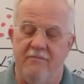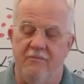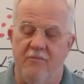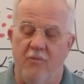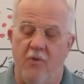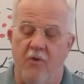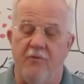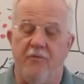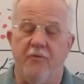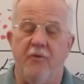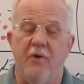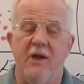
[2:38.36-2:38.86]

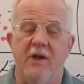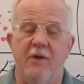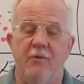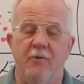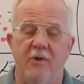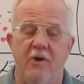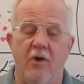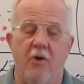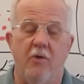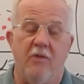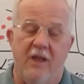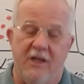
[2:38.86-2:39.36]
more
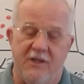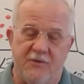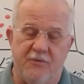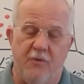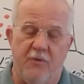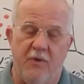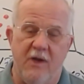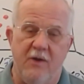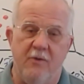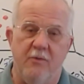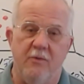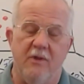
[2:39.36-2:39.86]
frequent or less
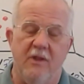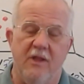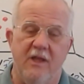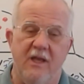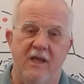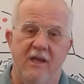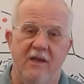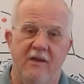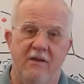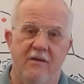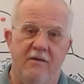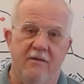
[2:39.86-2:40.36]

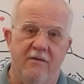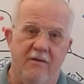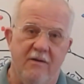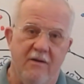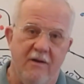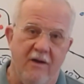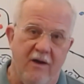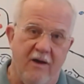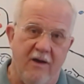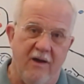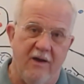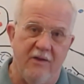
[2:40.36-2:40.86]
frequently,
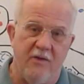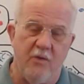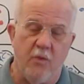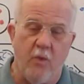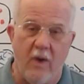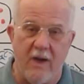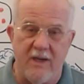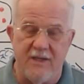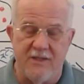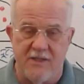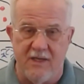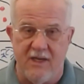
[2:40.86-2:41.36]

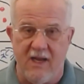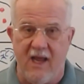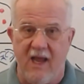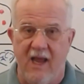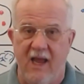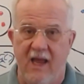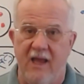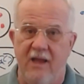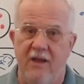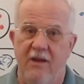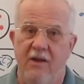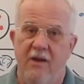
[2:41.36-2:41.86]
twice a
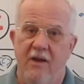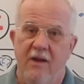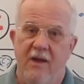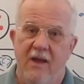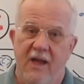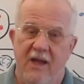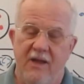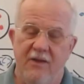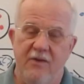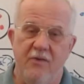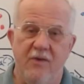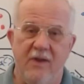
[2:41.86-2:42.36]
day,
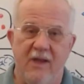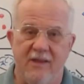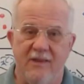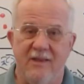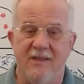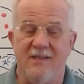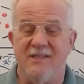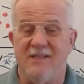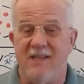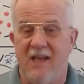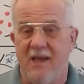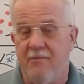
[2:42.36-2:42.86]
and you
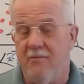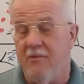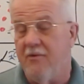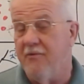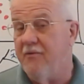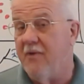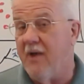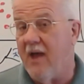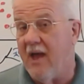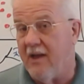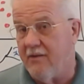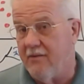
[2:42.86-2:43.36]
get the same
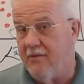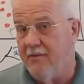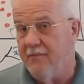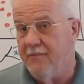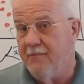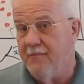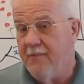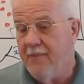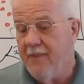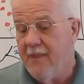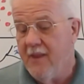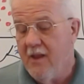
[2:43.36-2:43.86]
effect.
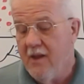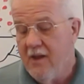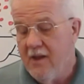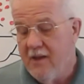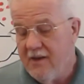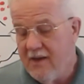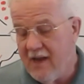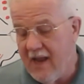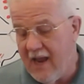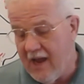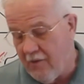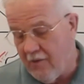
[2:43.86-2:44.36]

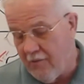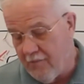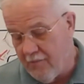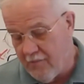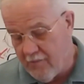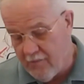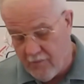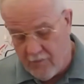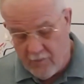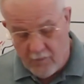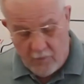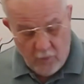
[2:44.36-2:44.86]
Now,
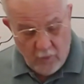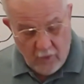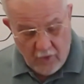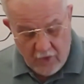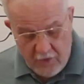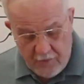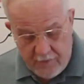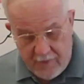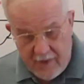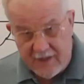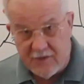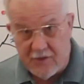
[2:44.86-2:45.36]
what
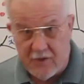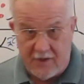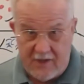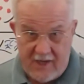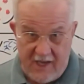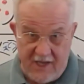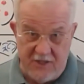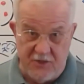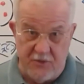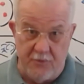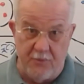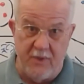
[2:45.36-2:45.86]
do
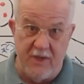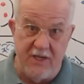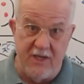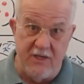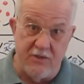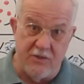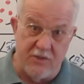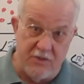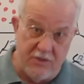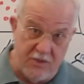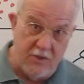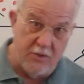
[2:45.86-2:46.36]

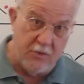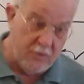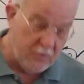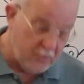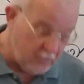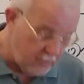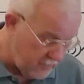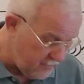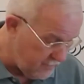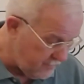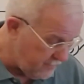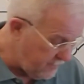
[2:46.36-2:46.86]
benzodiazepines
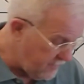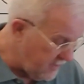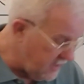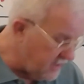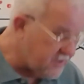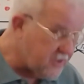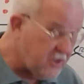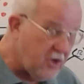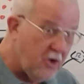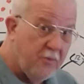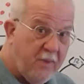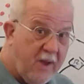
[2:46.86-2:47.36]
do?
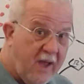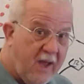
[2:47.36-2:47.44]
Let's go